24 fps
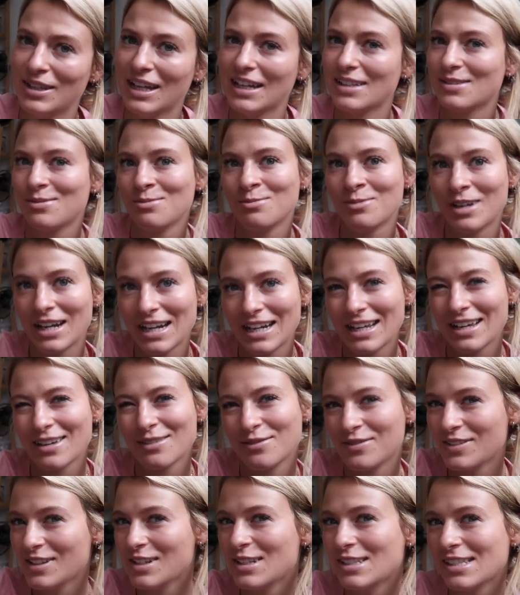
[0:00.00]
That's really
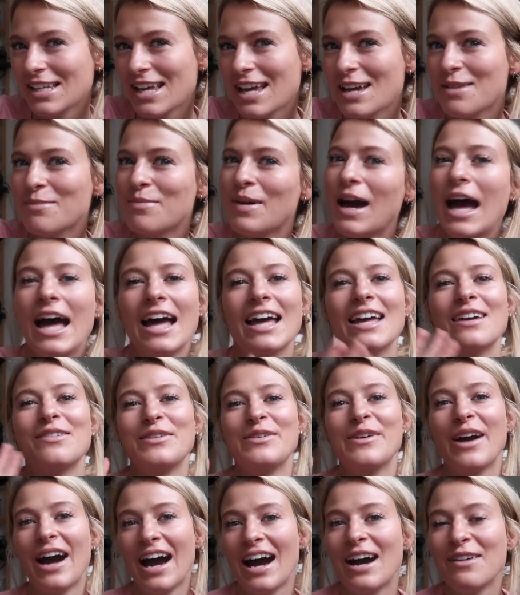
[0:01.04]
confusing, but if
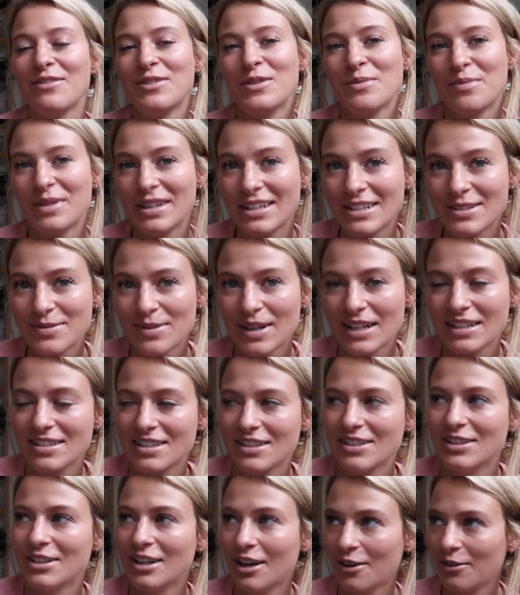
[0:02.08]
you have the Peach Plan
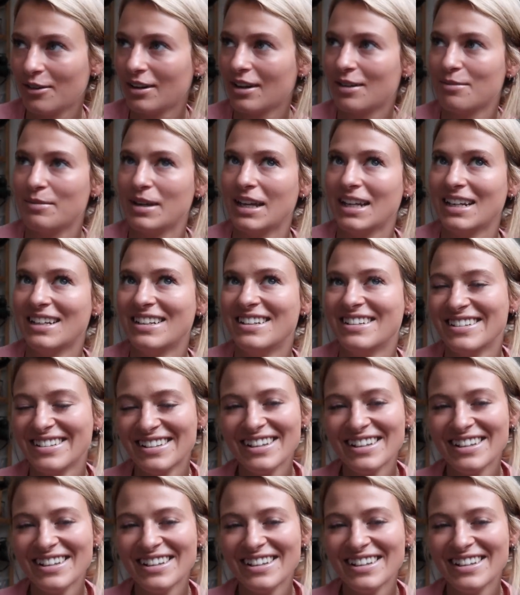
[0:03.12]
2, you know what I mean.